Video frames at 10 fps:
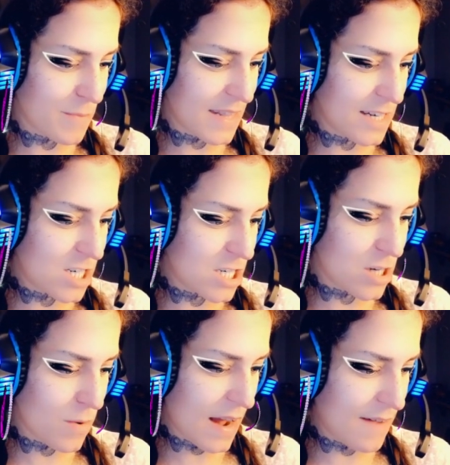but they just
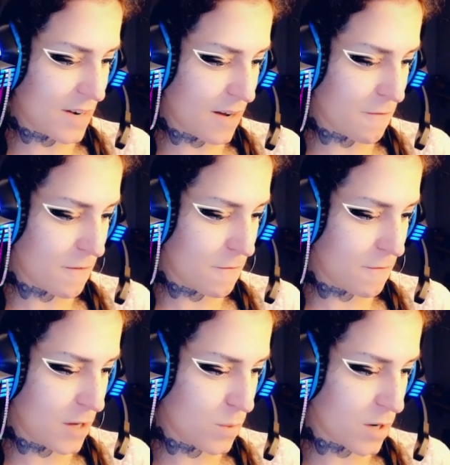don't have enough
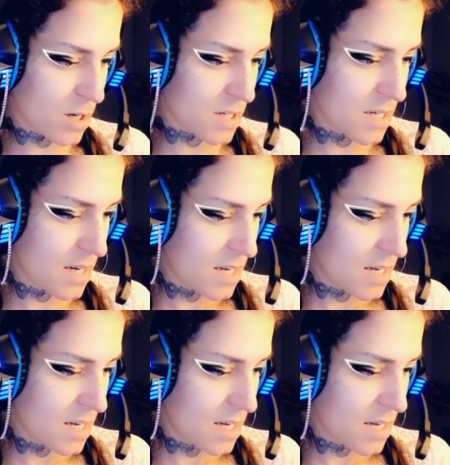viewers.